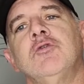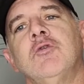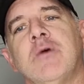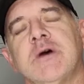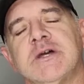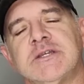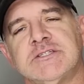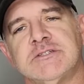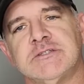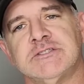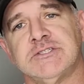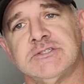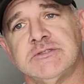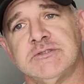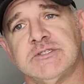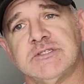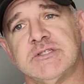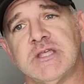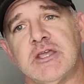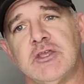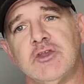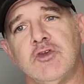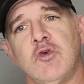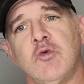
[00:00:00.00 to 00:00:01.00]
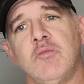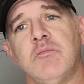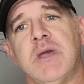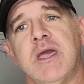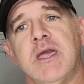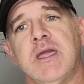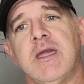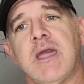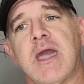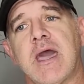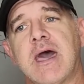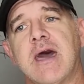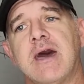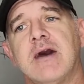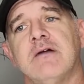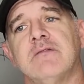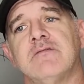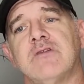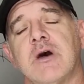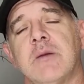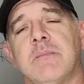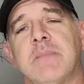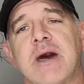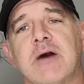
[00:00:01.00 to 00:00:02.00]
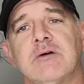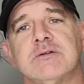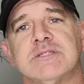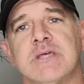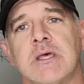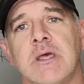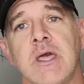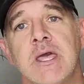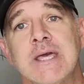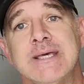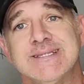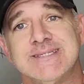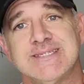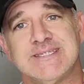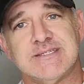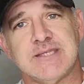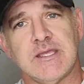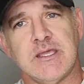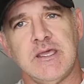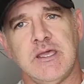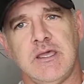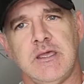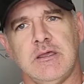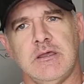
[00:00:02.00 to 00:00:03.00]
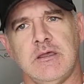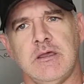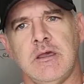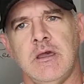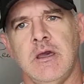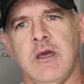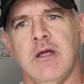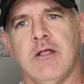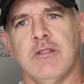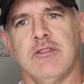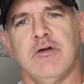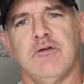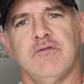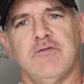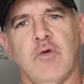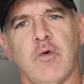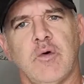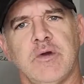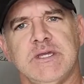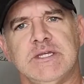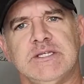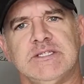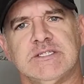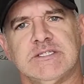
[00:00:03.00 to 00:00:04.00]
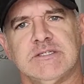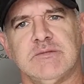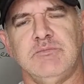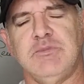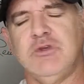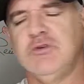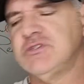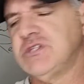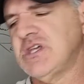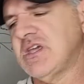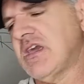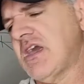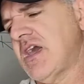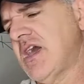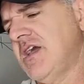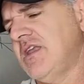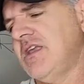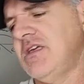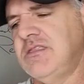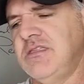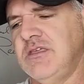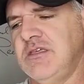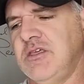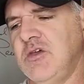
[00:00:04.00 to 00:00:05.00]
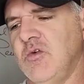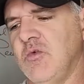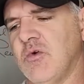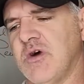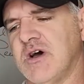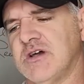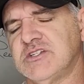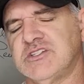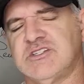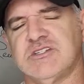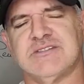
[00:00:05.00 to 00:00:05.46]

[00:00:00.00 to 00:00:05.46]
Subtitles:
questions that you may have about singing, the voice, music, anything you want.